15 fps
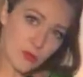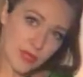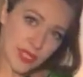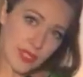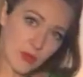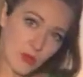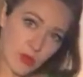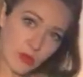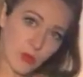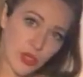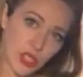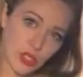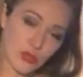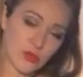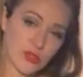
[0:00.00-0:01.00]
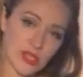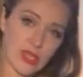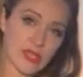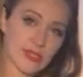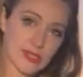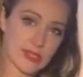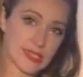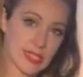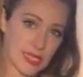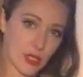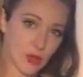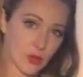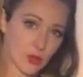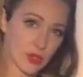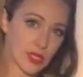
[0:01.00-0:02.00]
be when we use a
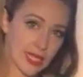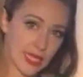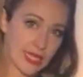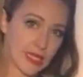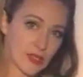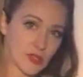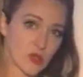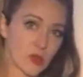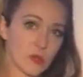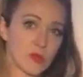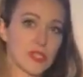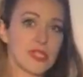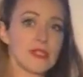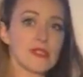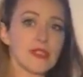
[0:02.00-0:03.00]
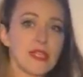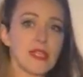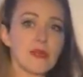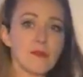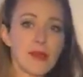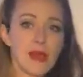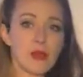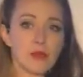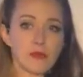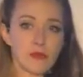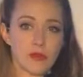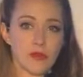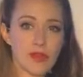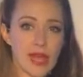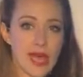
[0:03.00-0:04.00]
single leg, so please keep out
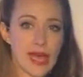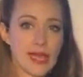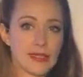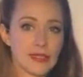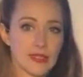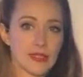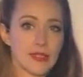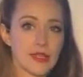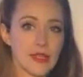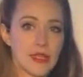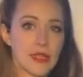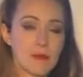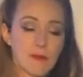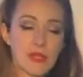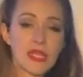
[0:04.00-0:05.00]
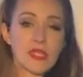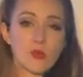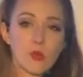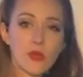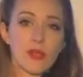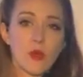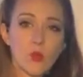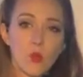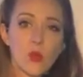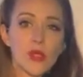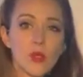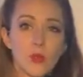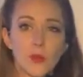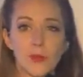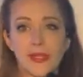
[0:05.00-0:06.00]
for that, because we
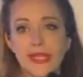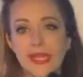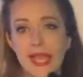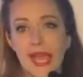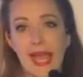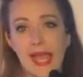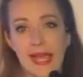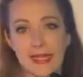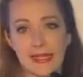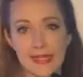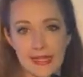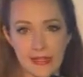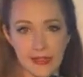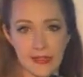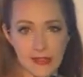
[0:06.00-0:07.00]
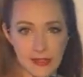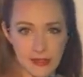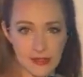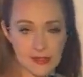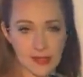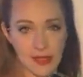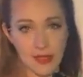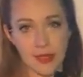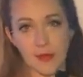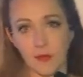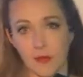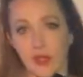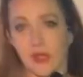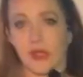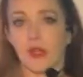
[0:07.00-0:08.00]
will be adding
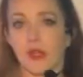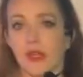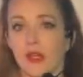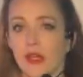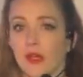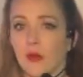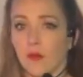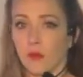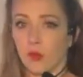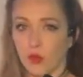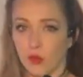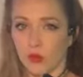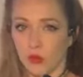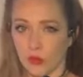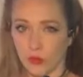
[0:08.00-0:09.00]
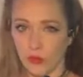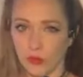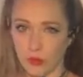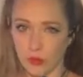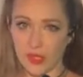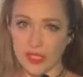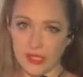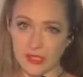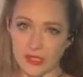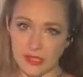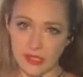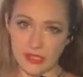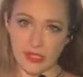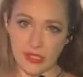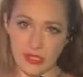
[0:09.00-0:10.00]
some
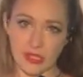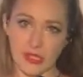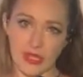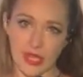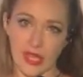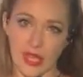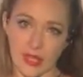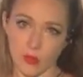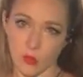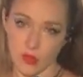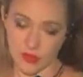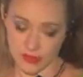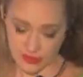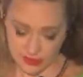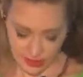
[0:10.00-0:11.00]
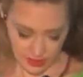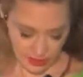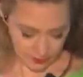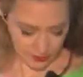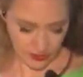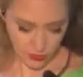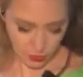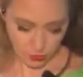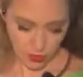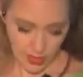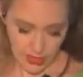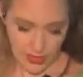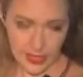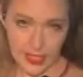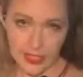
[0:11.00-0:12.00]
movements, and when the time is
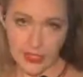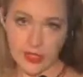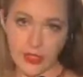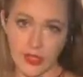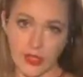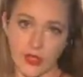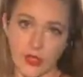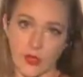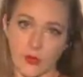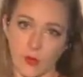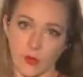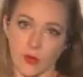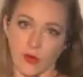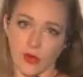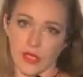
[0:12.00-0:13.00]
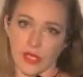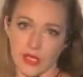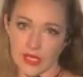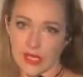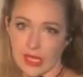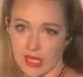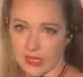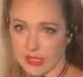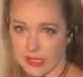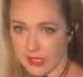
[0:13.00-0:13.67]
right, we're gonna get